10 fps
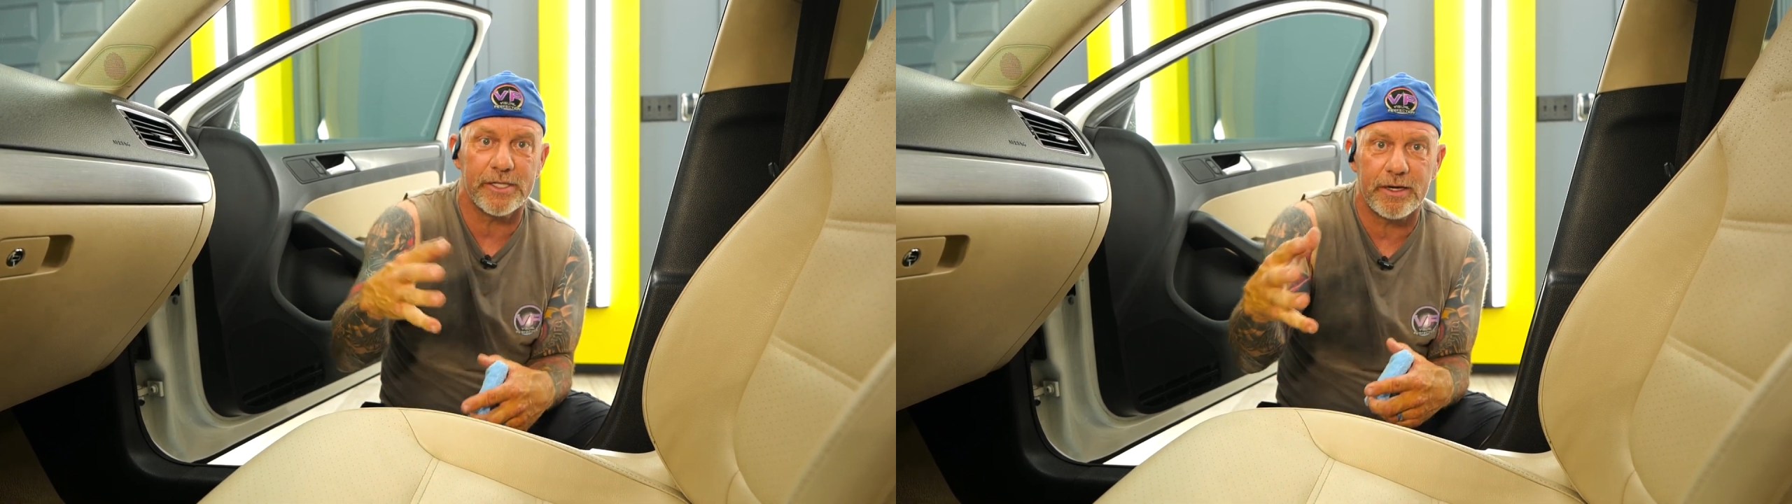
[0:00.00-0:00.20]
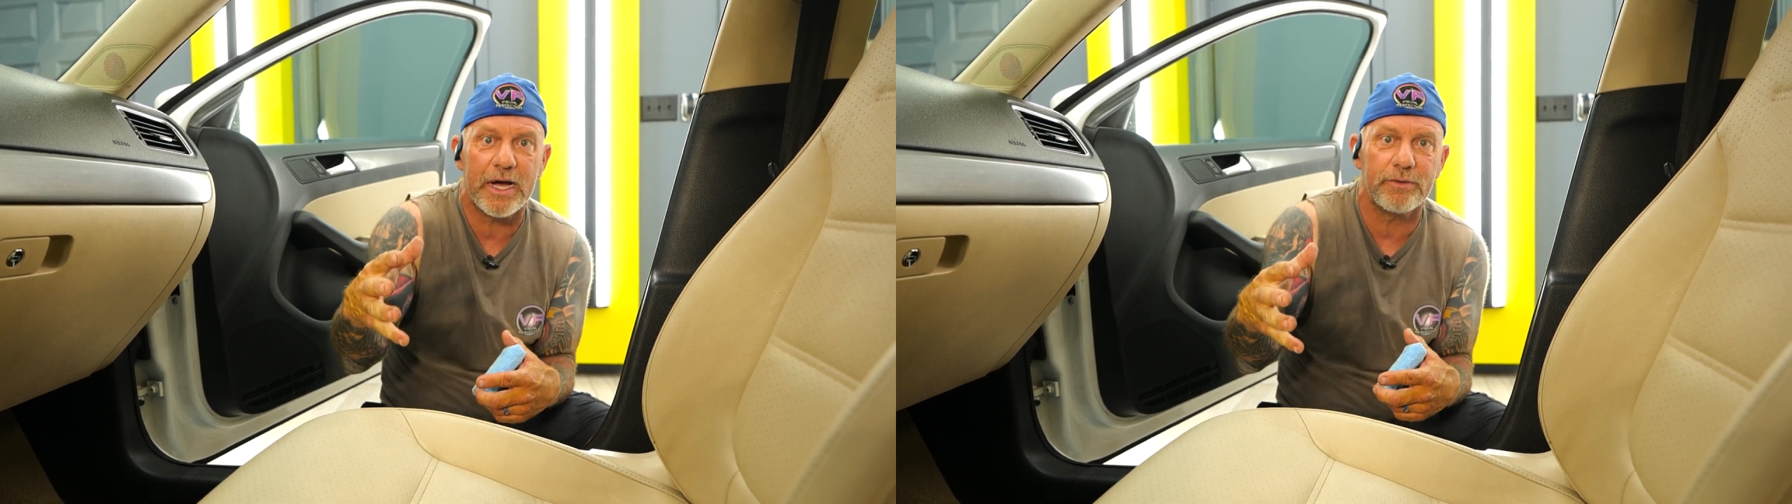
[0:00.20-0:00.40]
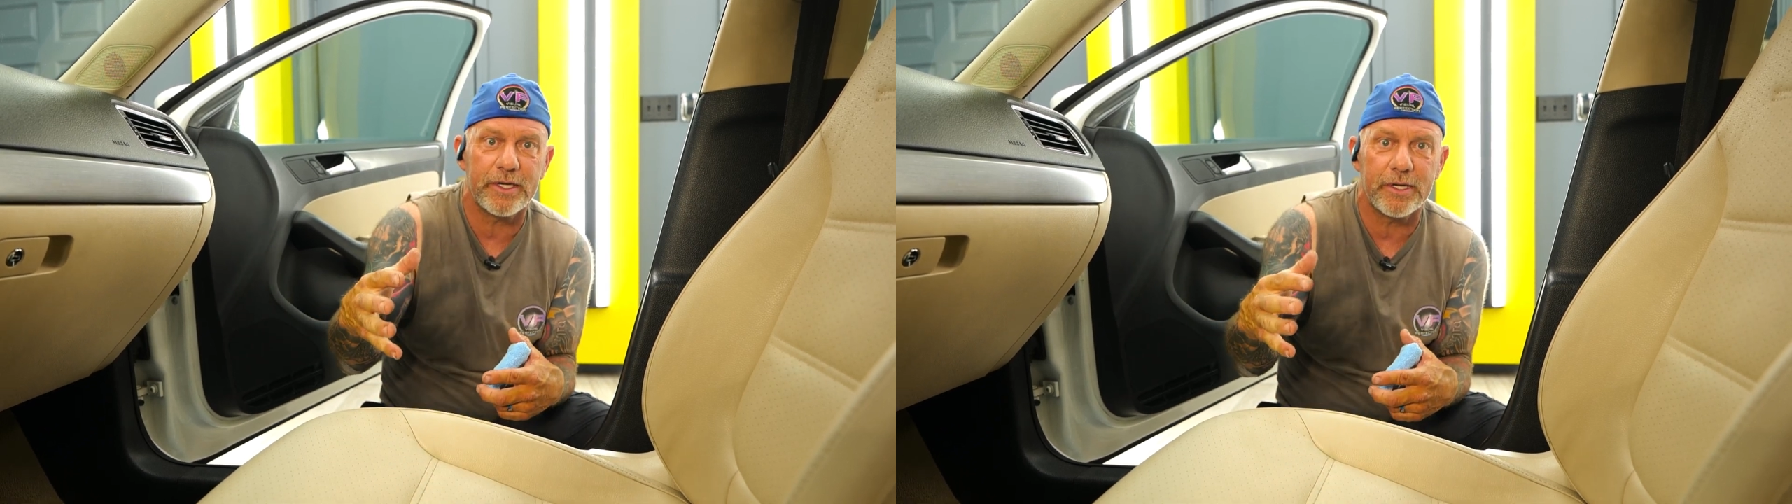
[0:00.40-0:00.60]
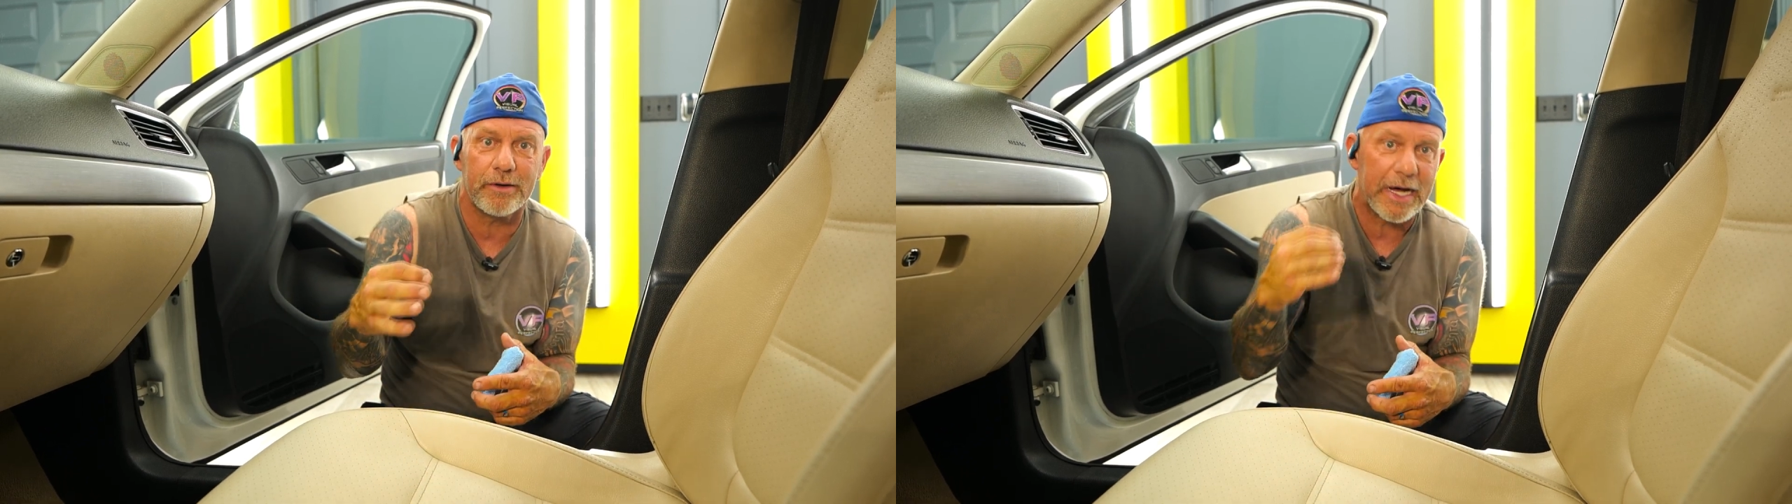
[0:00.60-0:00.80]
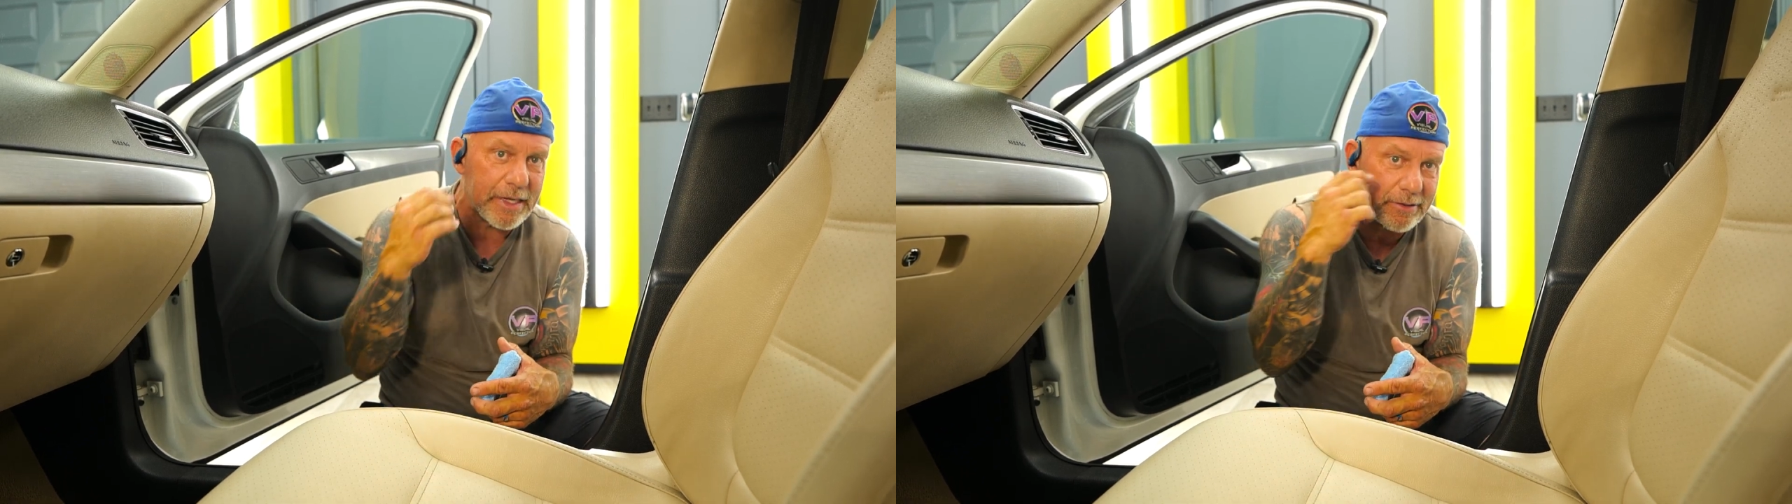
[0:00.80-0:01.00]
You know how when you
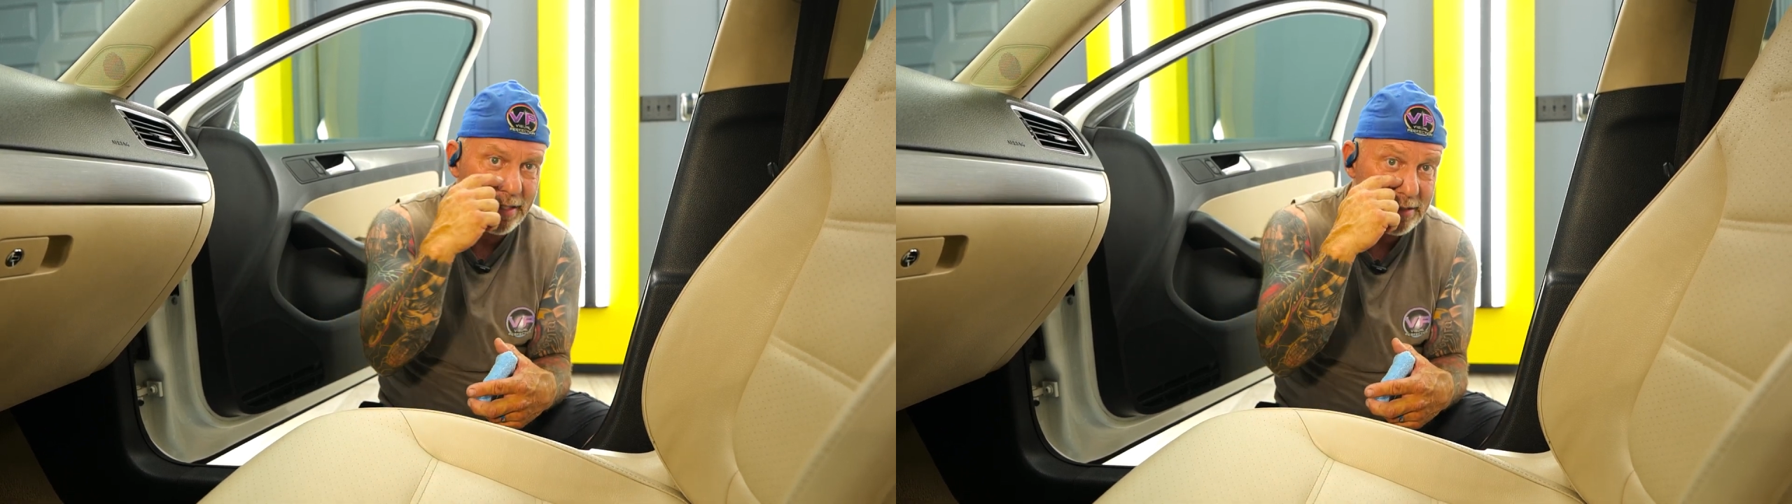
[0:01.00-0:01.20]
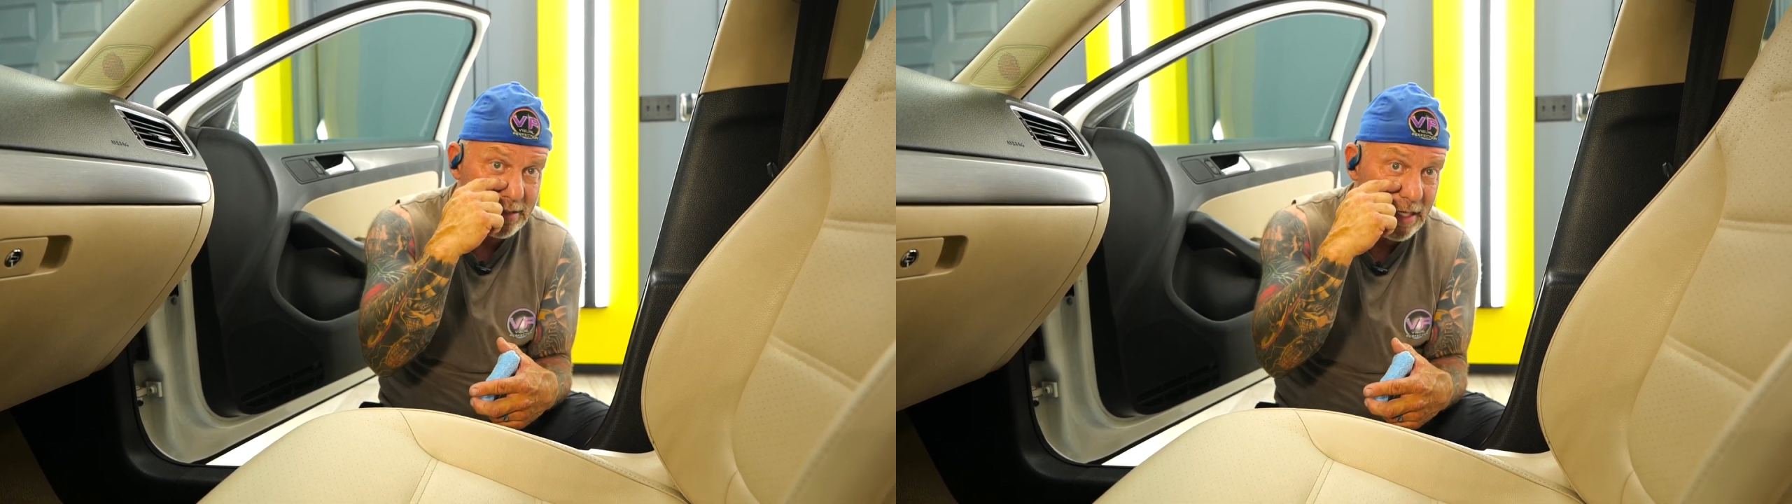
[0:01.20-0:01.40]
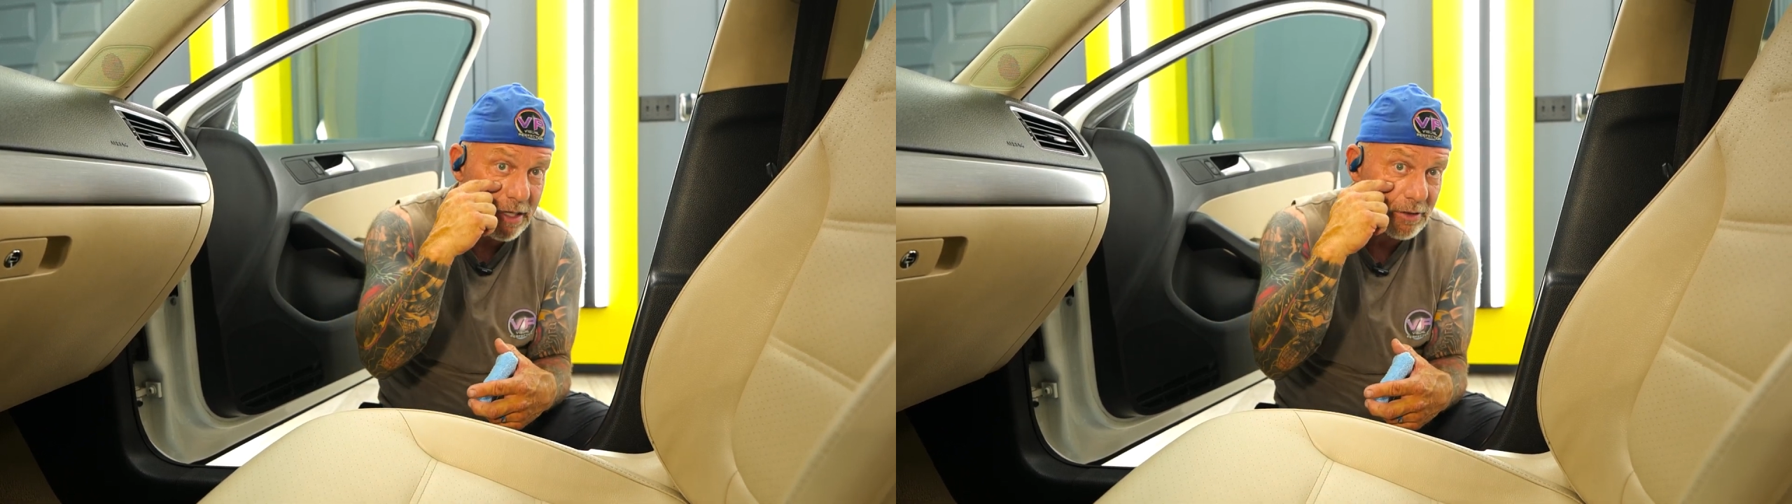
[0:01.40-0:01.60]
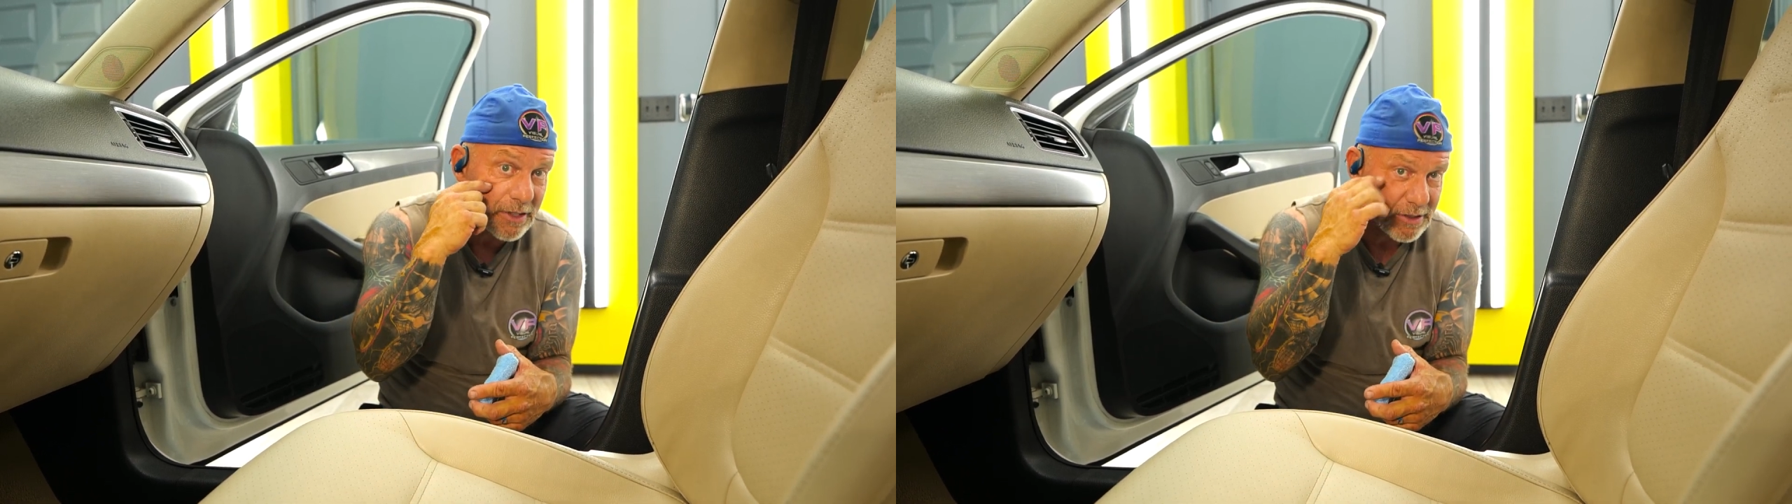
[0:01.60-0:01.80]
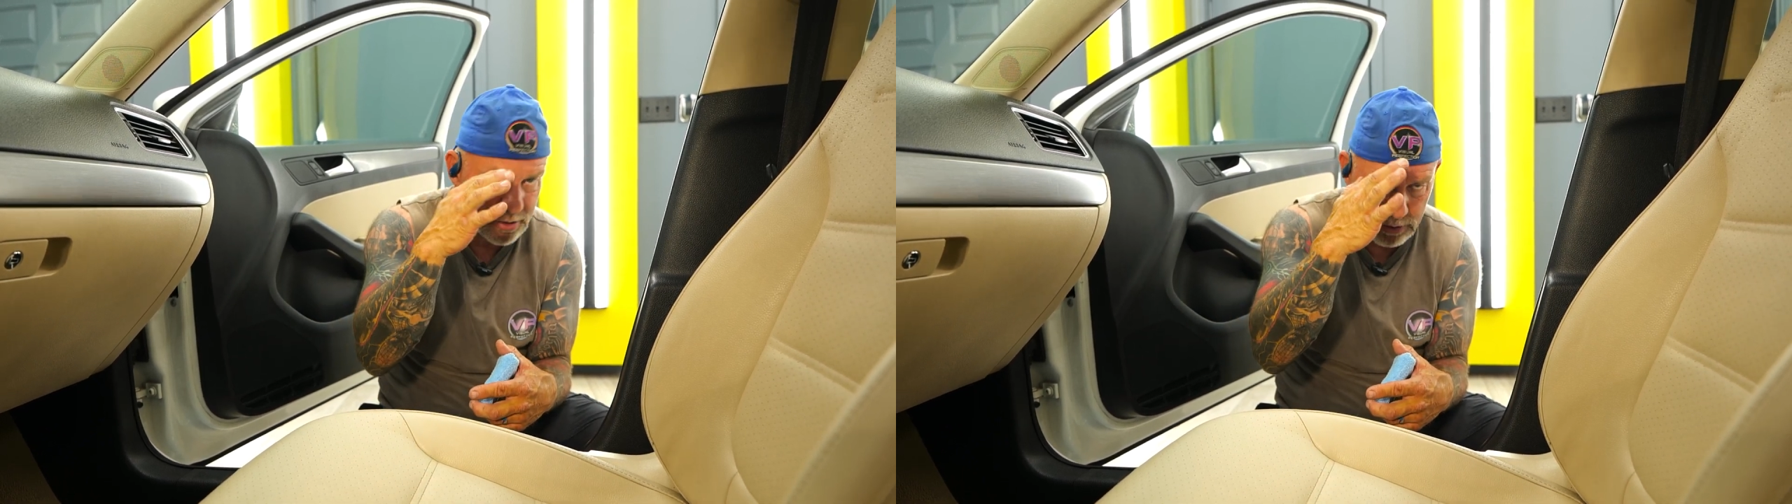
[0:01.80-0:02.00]
don't hydrate and you got all
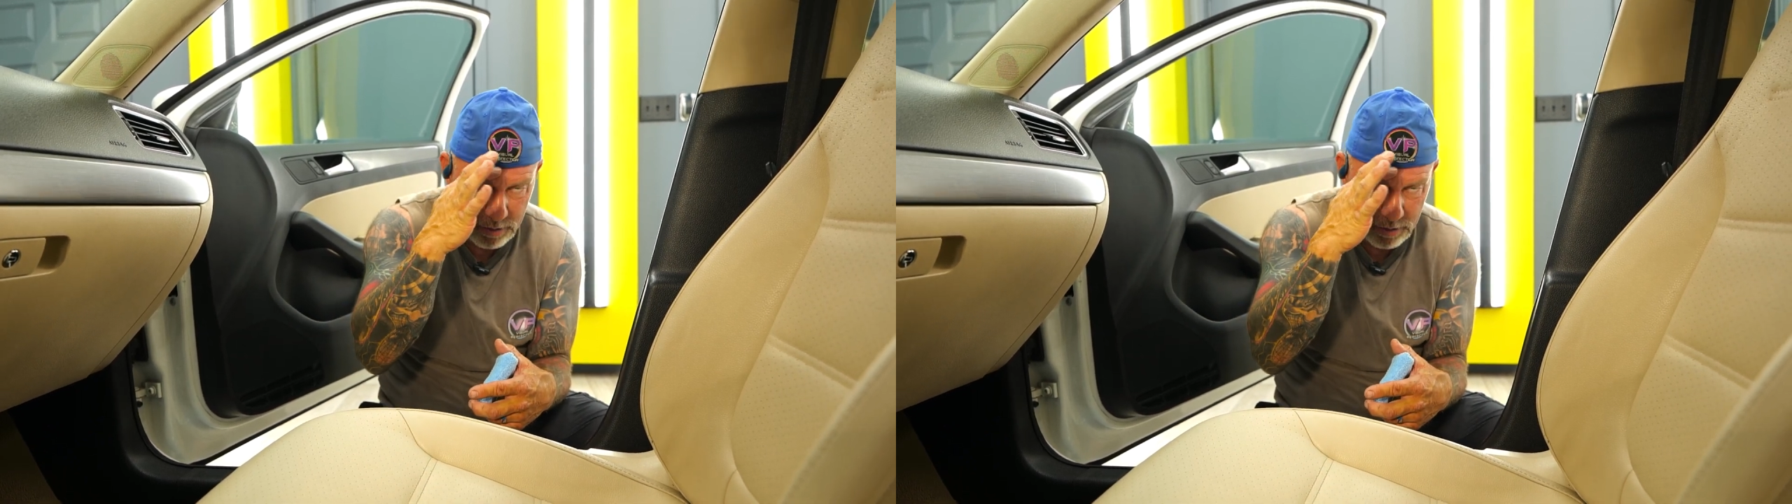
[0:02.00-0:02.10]
these little